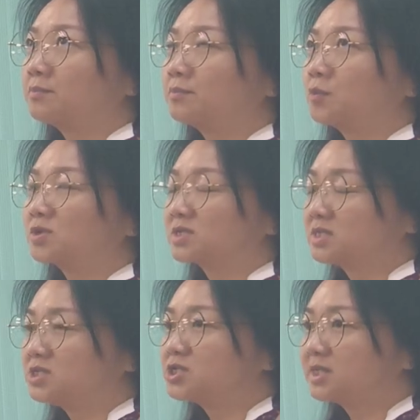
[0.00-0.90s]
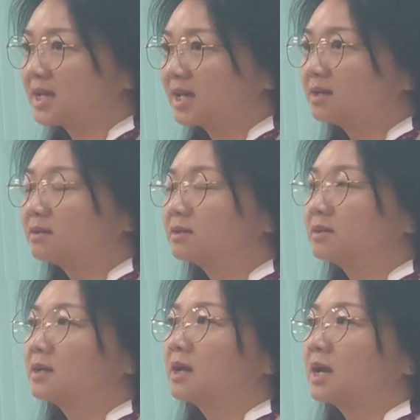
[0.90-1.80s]
was a teacher there,
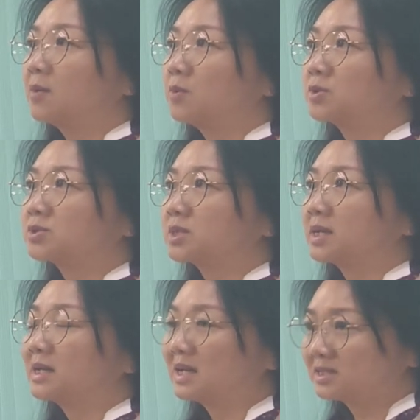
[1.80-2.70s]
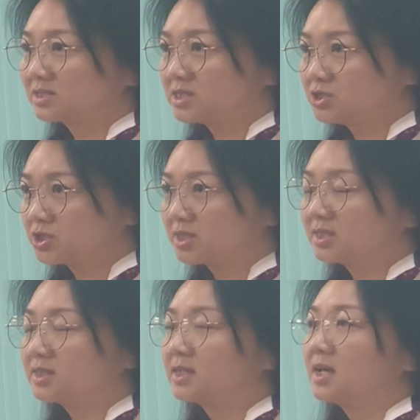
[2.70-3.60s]
I was a class teacher
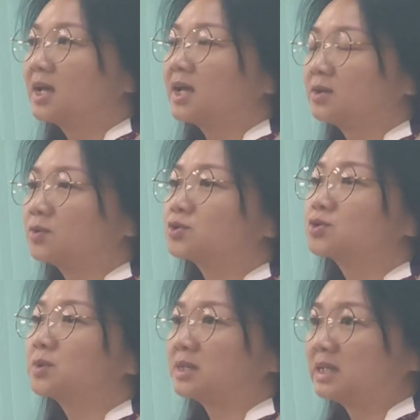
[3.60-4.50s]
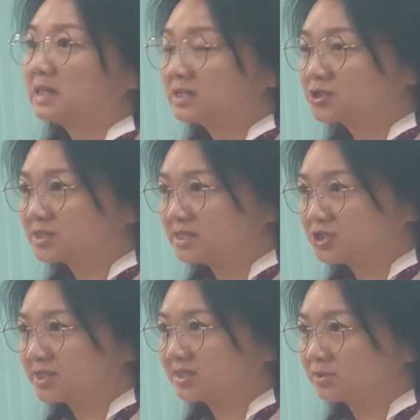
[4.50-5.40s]
and also an English
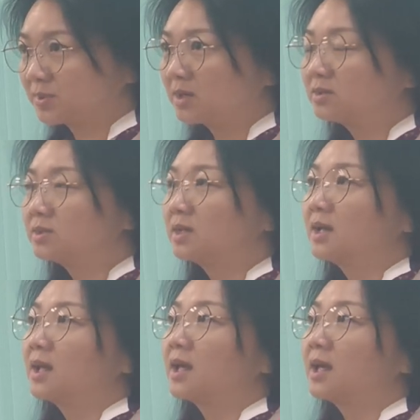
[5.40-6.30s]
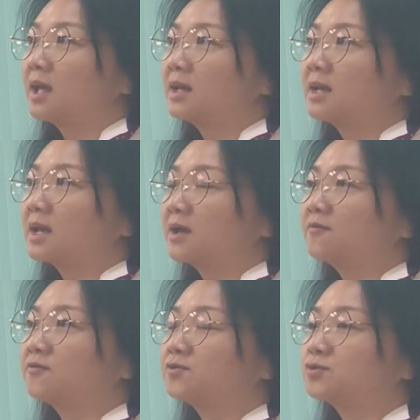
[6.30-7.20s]
teacher as well. And I have
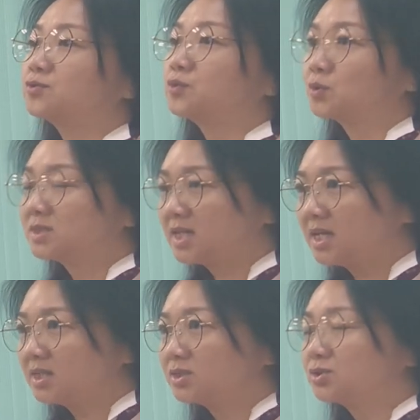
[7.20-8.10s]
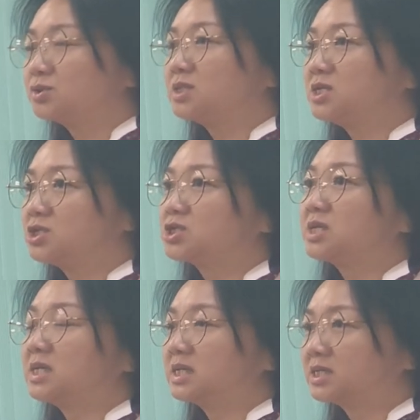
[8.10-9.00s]
to rotate to teach
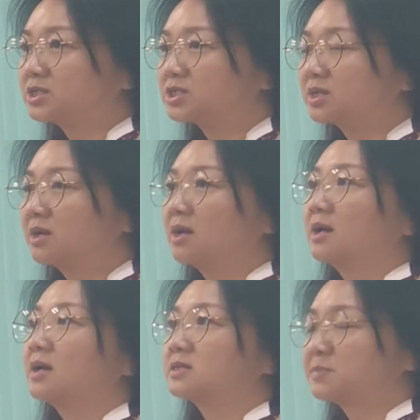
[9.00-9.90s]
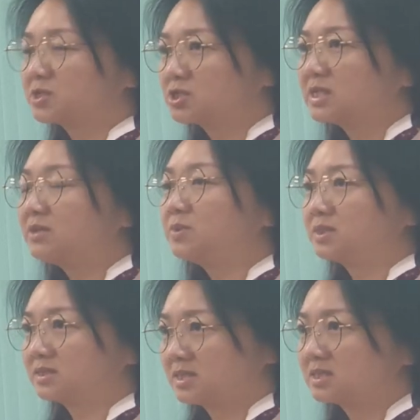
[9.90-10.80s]
English, especially with
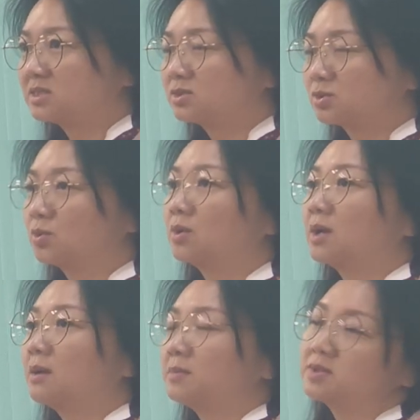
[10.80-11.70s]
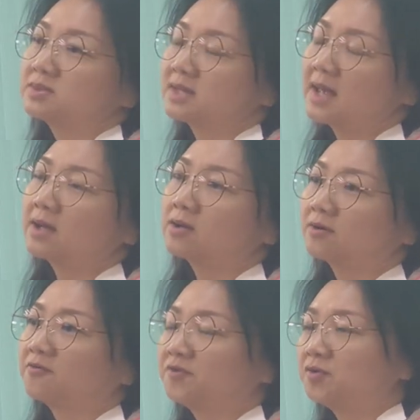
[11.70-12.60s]
the 6 years old, because there got
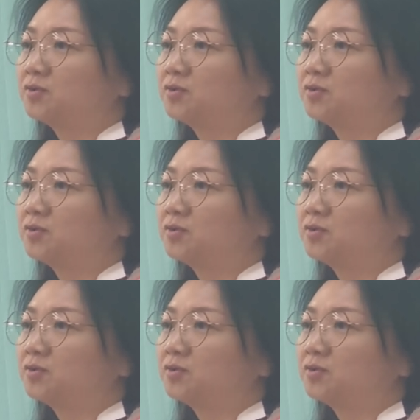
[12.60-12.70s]
few